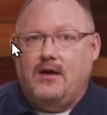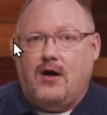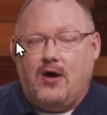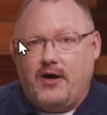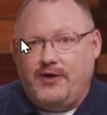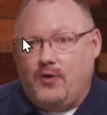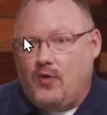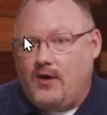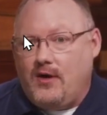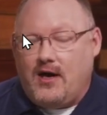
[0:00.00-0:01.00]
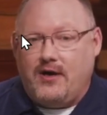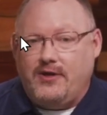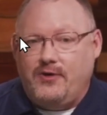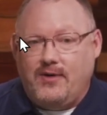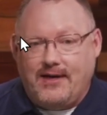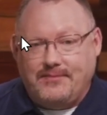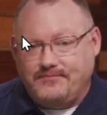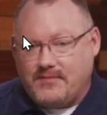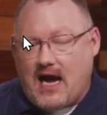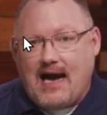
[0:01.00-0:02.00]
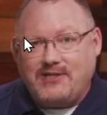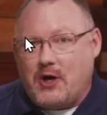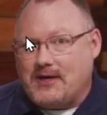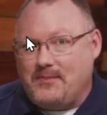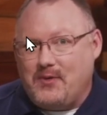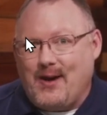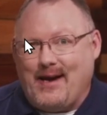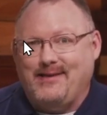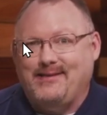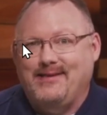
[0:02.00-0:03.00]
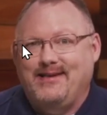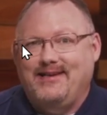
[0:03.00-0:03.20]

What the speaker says: Are you ITAR compliant?